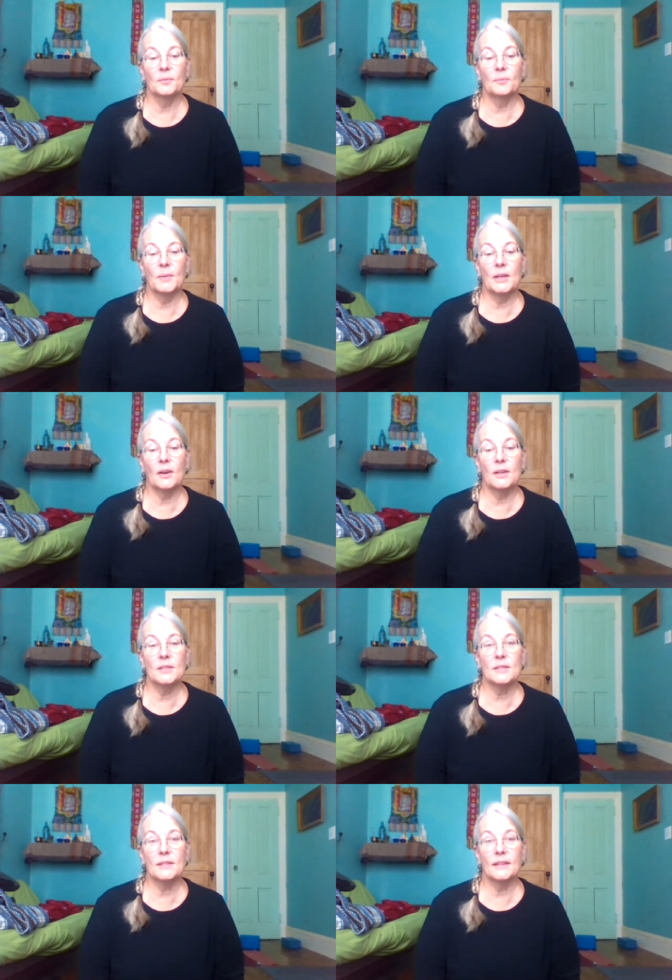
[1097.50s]

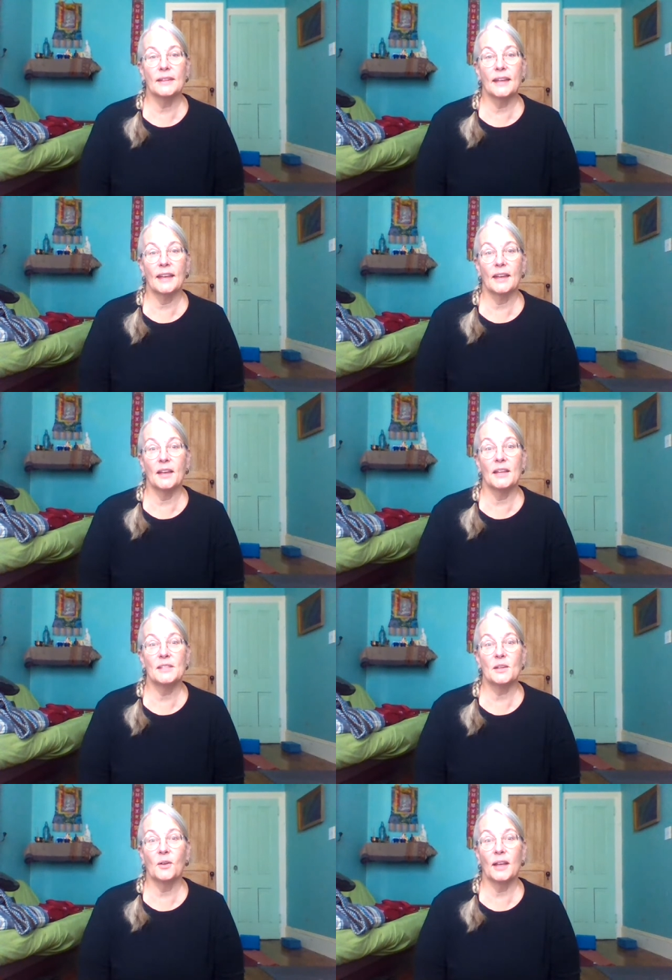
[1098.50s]
because
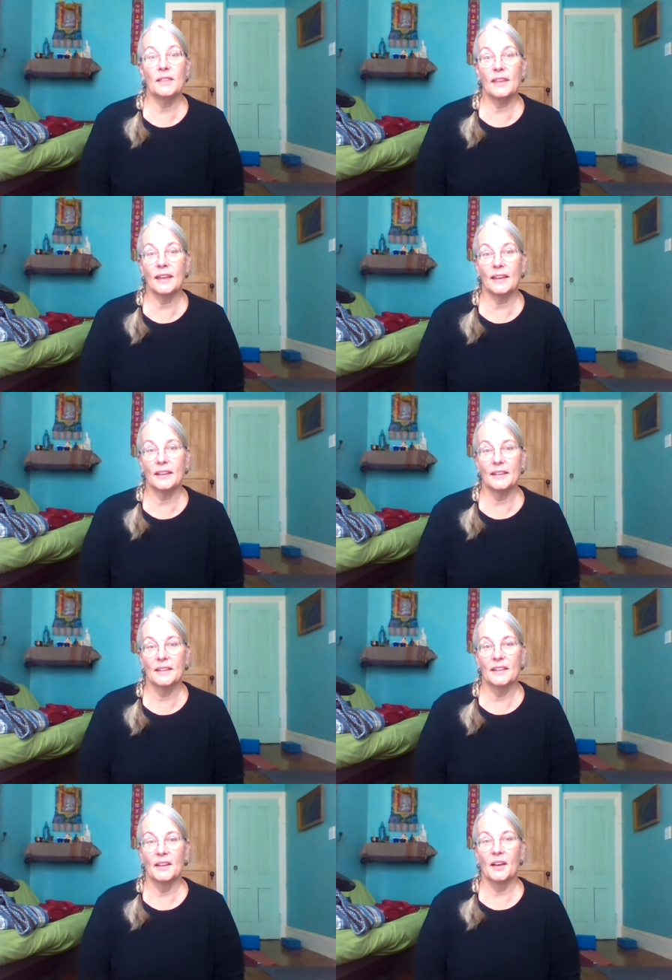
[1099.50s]
it's a great thing.
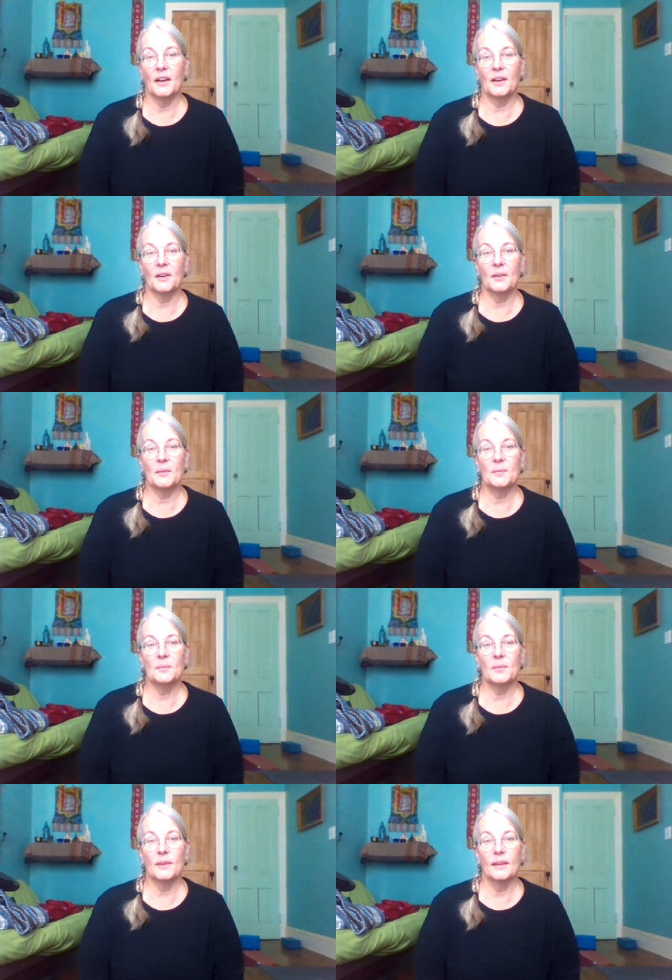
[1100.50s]
Um,